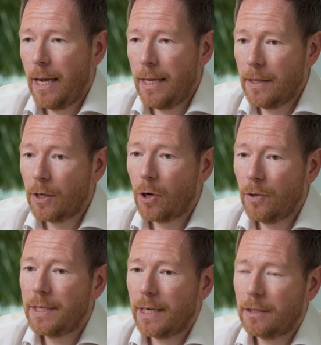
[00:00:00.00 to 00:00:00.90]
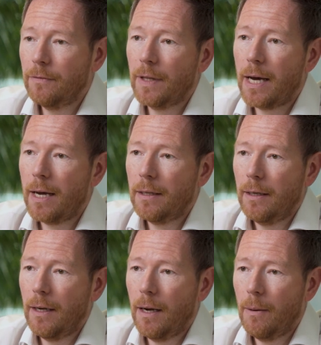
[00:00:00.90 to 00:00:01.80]
In the context of that,
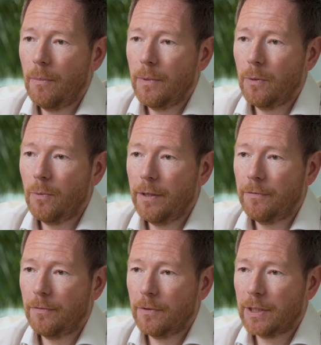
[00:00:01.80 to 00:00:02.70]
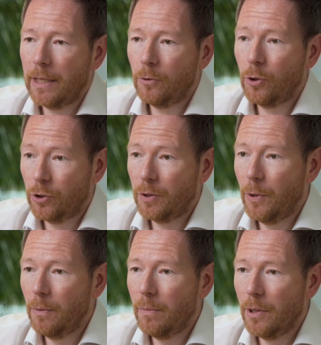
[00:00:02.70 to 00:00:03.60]
we've scaled customer
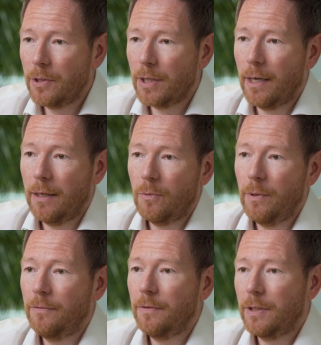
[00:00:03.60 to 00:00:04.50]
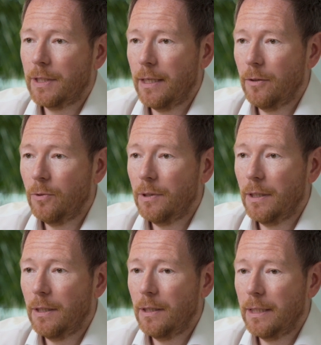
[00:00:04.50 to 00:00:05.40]
numbers and we've scaled
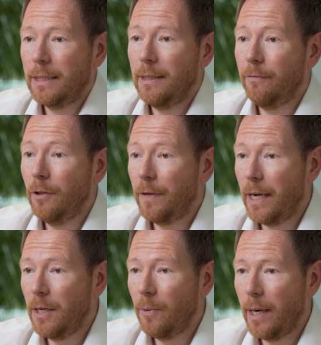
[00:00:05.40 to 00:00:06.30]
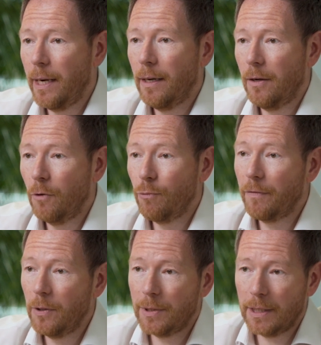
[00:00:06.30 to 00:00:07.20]
the level of AUA, and
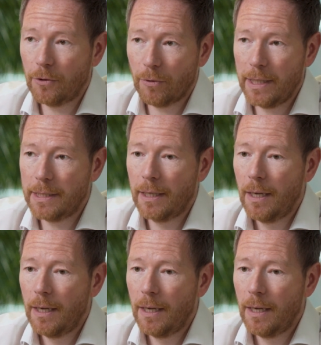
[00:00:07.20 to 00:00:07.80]
revenue has increased